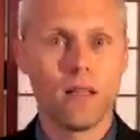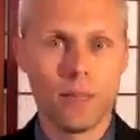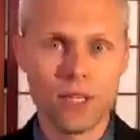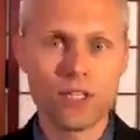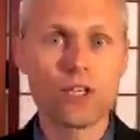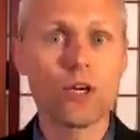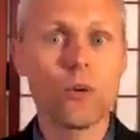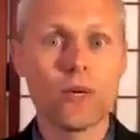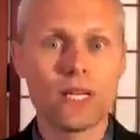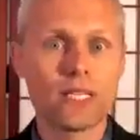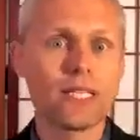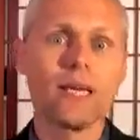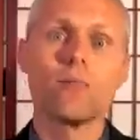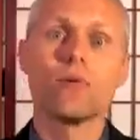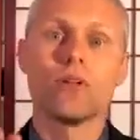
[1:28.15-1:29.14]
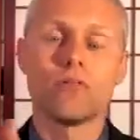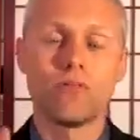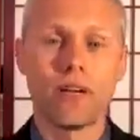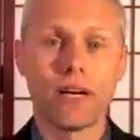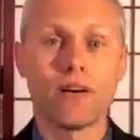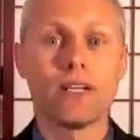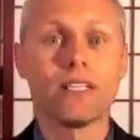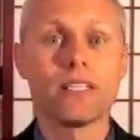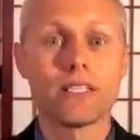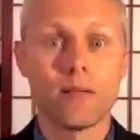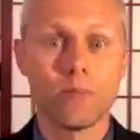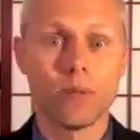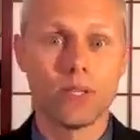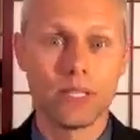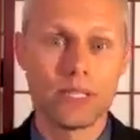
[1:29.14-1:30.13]
Let me show you an example, a very
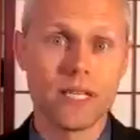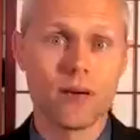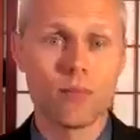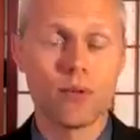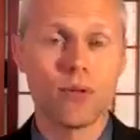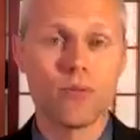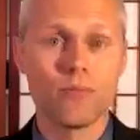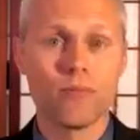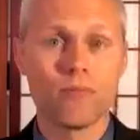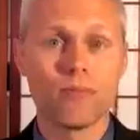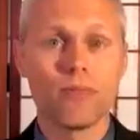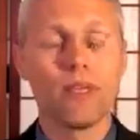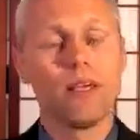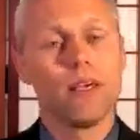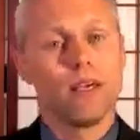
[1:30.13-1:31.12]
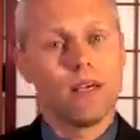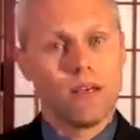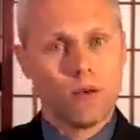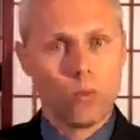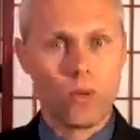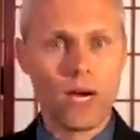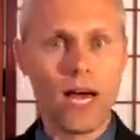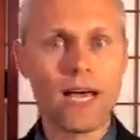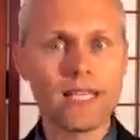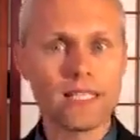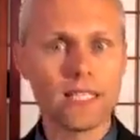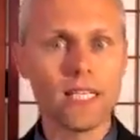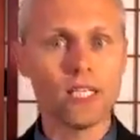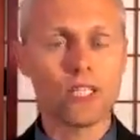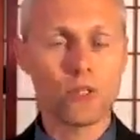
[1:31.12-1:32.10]
simple example. When
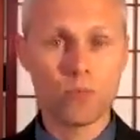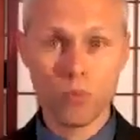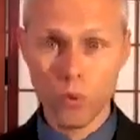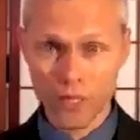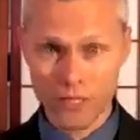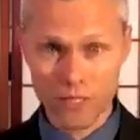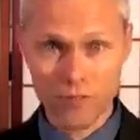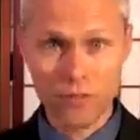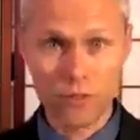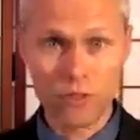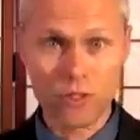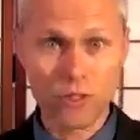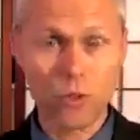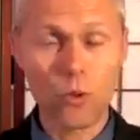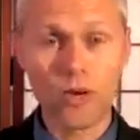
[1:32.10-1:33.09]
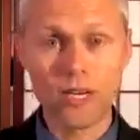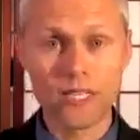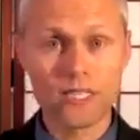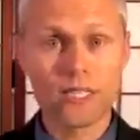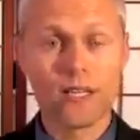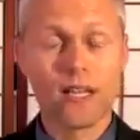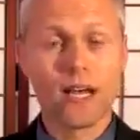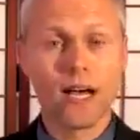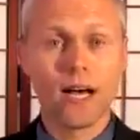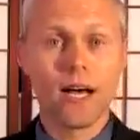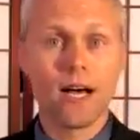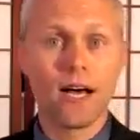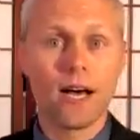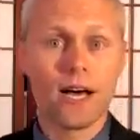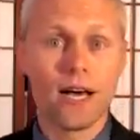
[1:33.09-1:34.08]
I teach point of view stories,
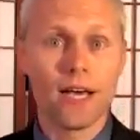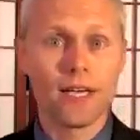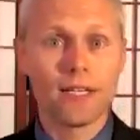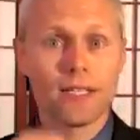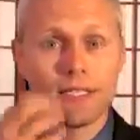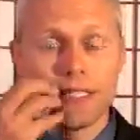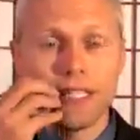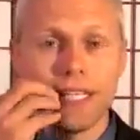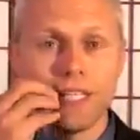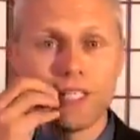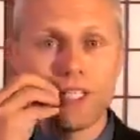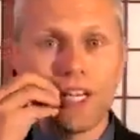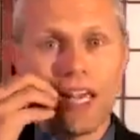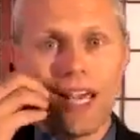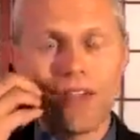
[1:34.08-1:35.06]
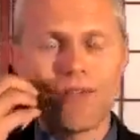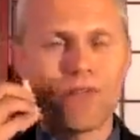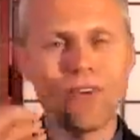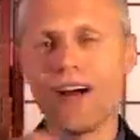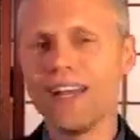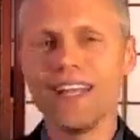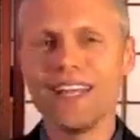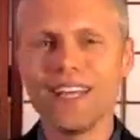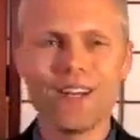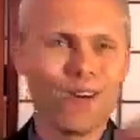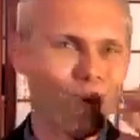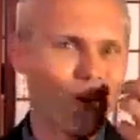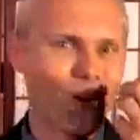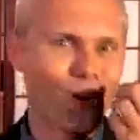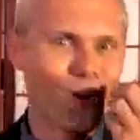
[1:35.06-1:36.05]
I teach a funny
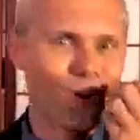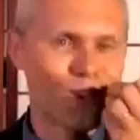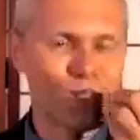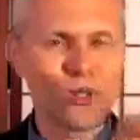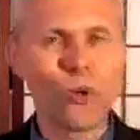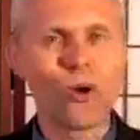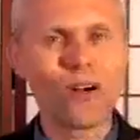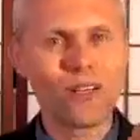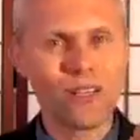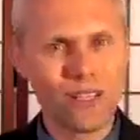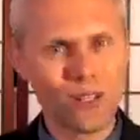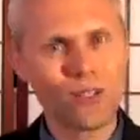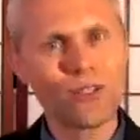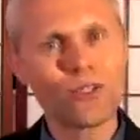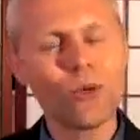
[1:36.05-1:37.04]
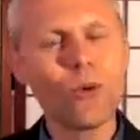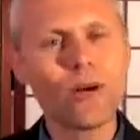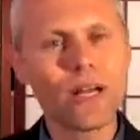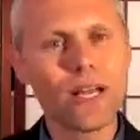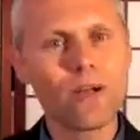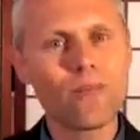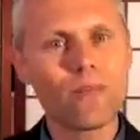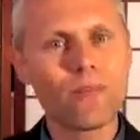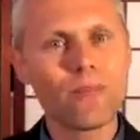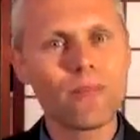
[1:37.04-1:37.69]
or short little story.